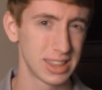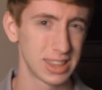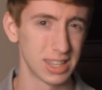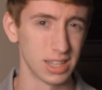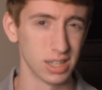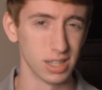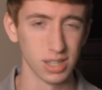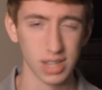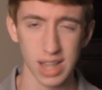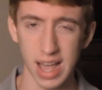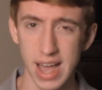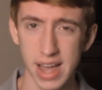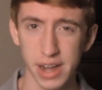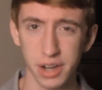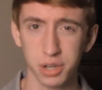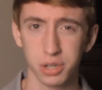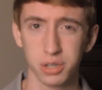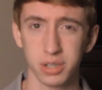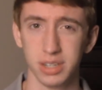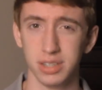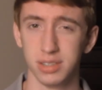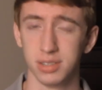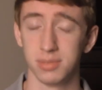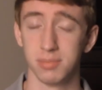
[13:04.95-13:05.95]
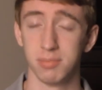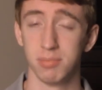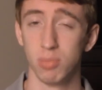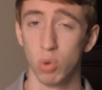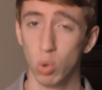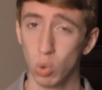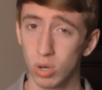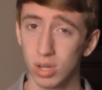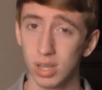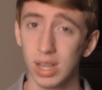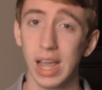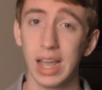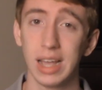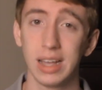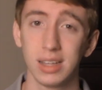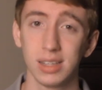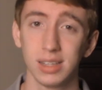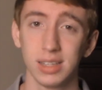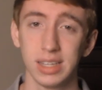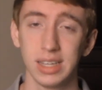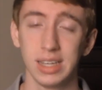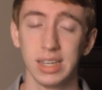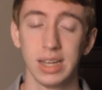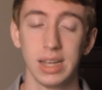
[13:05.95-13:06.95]
the latter is more
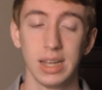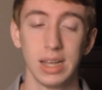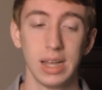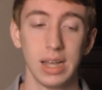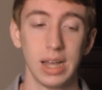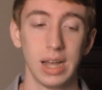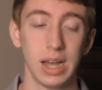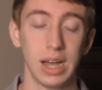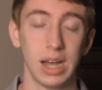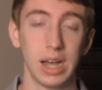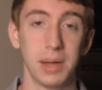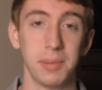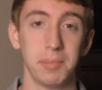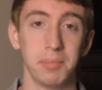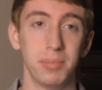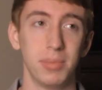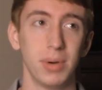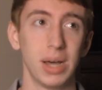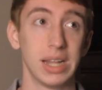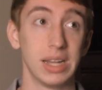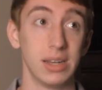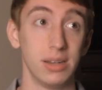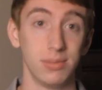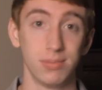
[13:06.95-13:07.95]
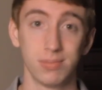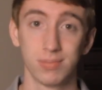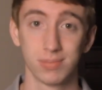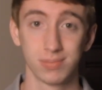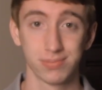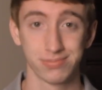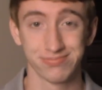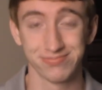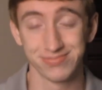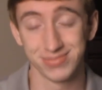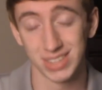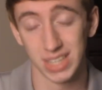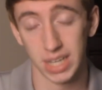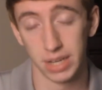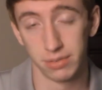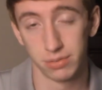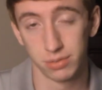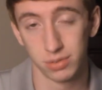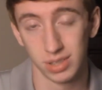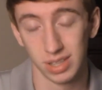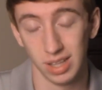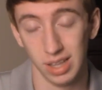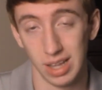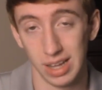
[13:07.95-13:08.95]
likely, but
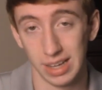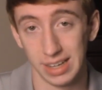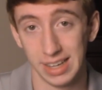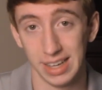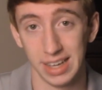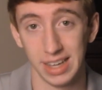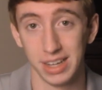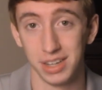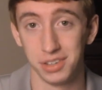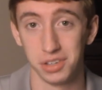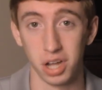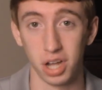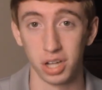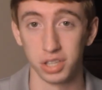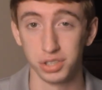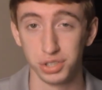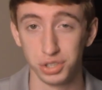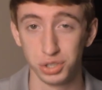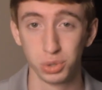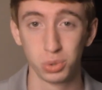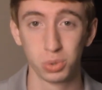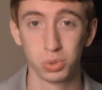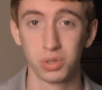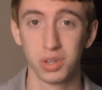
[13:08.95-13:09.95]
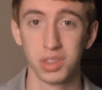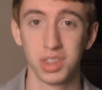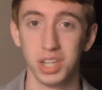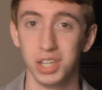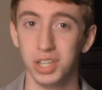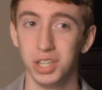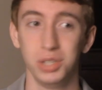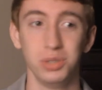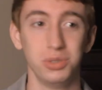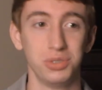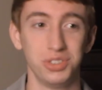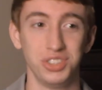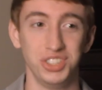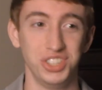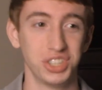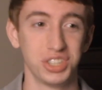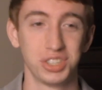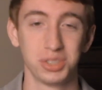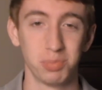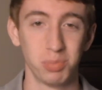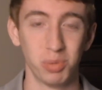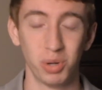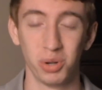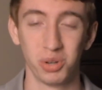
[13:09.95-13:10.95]
again, not sure. The news
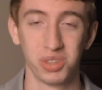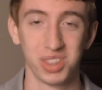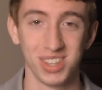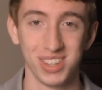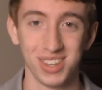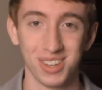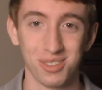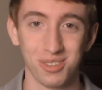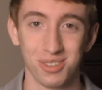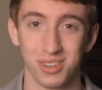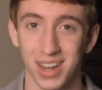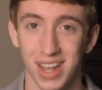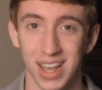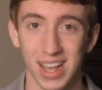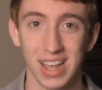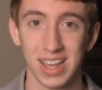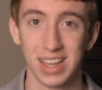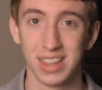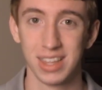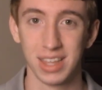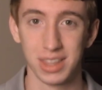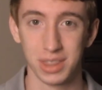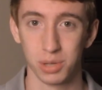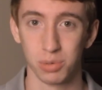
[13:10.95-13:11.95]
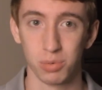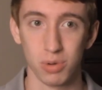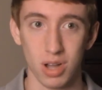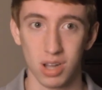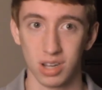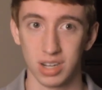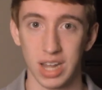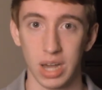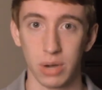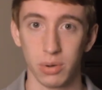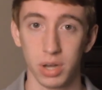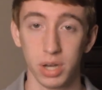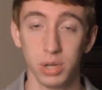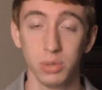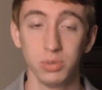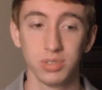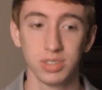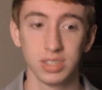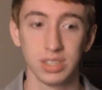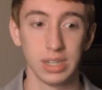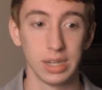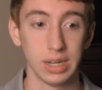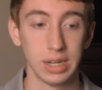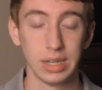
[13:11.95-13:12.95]
just broke the other day that The Rock now
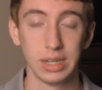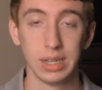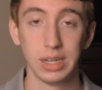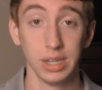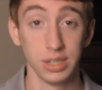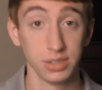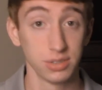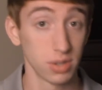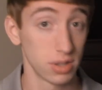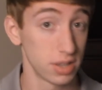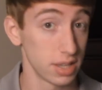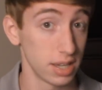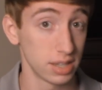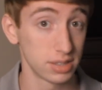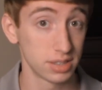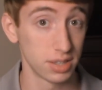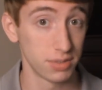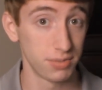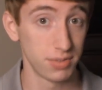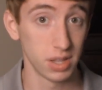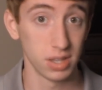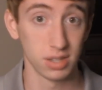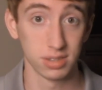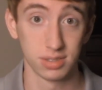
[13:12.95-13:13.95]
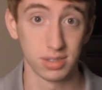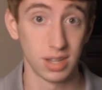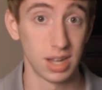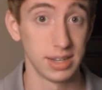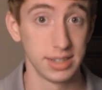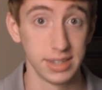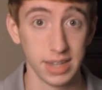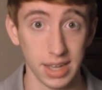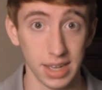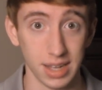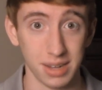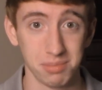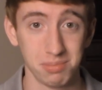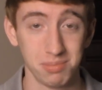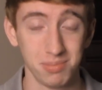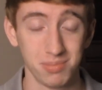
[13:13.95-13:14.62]
owns it, so the XFL is not dead.